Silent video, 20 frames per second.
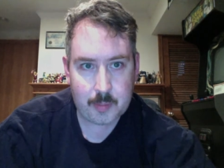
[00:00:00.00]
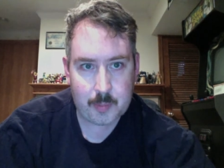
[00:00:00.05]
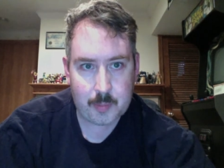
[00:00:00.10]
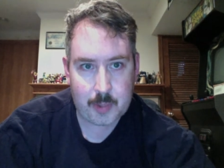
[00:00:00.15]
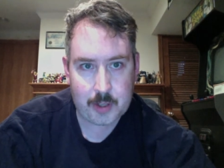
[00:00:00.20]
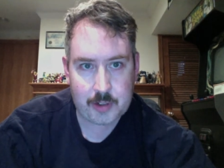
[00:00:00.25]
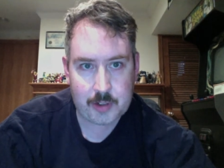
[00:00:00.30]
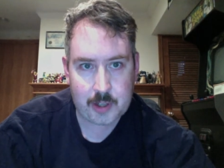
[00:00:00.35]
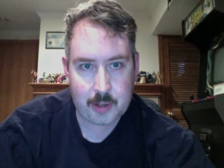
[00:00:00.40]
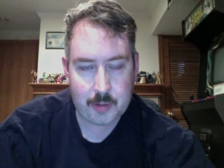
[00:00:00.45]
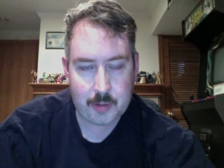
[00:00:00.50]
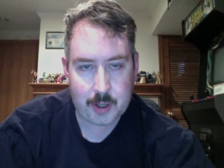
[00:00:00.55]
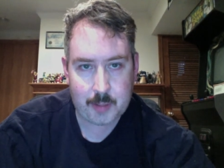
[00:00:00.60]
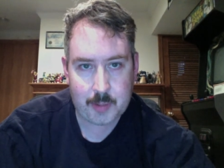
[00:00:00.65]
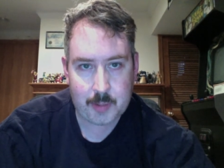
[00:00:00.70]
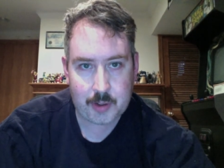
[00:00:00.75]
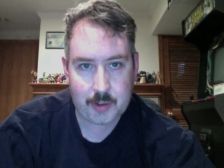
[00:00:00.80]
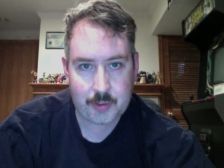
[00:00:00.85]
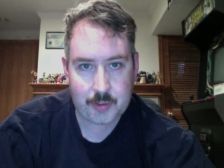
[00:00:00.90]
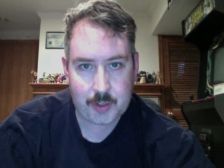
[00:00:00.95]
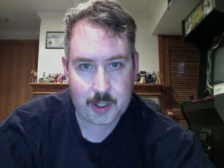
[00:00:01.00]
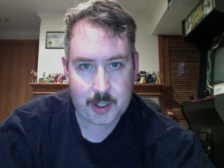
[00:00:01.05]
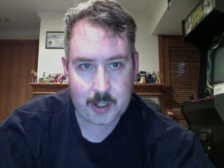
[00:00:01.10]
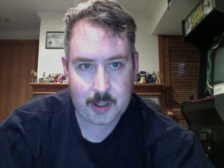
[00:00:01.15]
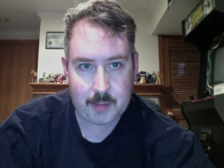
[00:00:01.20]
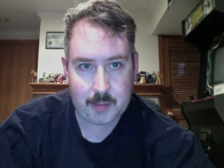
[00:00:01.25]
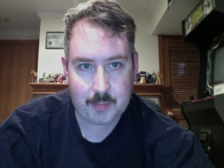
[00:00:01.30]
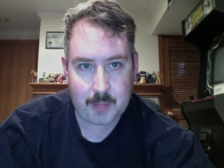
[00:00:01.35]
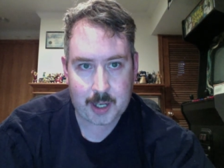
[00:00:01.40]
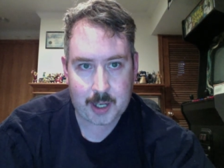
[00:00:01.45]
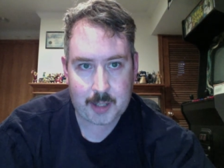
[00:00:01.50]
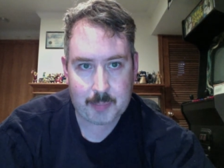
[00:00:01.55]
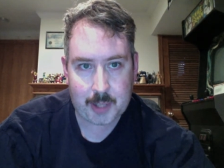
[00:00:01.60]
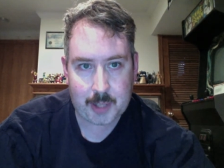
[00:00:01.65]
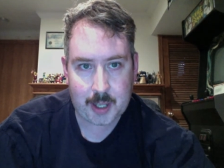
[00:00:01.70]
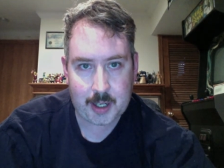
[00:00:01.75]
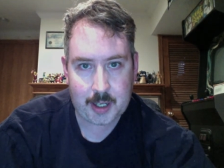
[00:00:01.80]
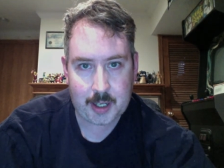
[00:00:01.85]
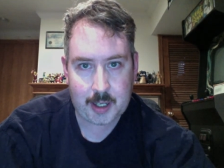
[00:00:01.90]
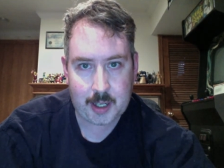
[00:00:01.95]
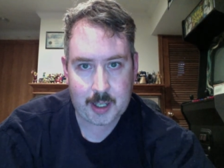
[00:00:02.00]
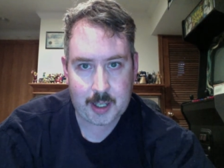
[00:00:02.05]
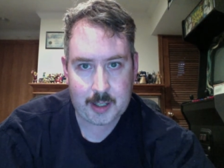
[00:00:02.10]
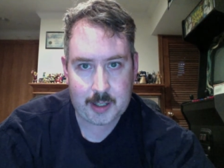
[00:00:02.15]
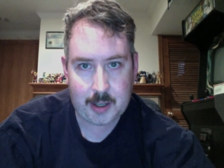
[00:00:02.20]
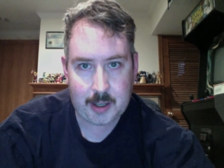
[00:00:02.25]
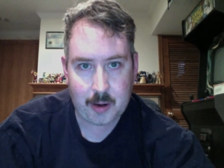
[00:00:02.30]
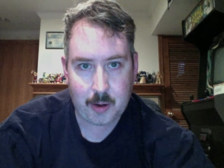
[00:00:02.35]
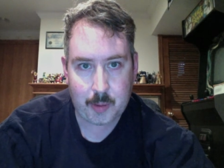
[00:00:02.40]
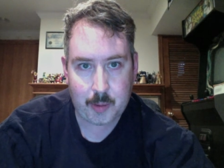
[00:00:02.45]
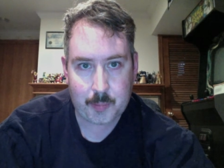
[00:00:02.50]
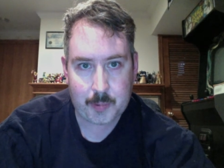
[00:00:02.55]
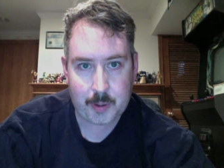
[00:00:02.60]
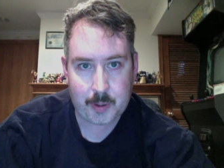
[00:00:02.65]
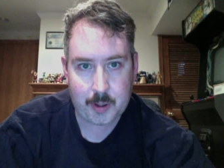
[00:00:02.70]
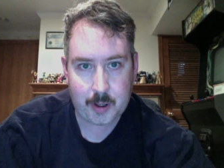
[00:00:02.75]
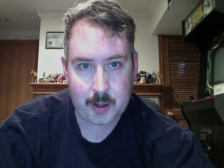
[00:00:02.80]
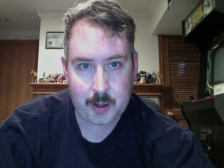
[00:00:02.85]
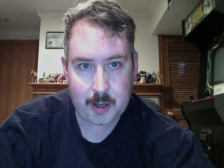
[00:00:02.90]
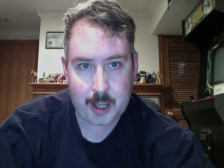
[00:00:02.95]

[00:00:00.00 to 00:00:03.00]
PJ Whitmer defeated Mike Bennett in the opener,